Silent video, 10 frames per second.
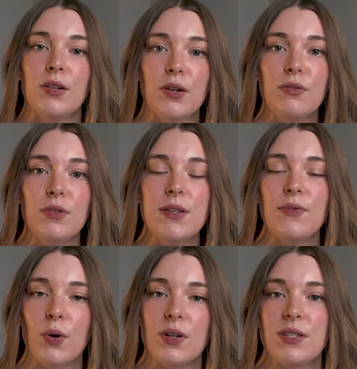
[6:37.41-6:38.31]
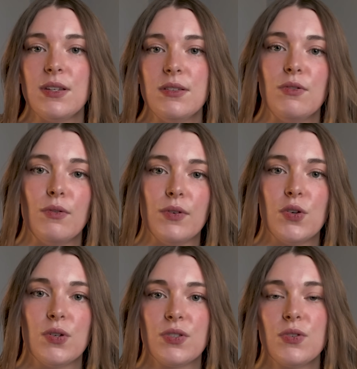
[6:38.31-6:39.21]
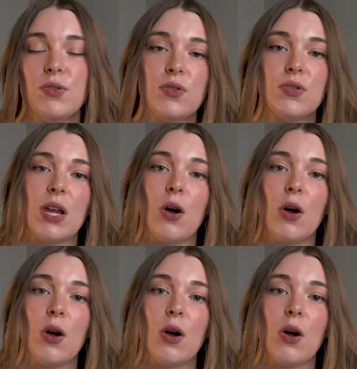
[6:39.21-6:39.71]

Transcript: Goodreads forces reviewers to use a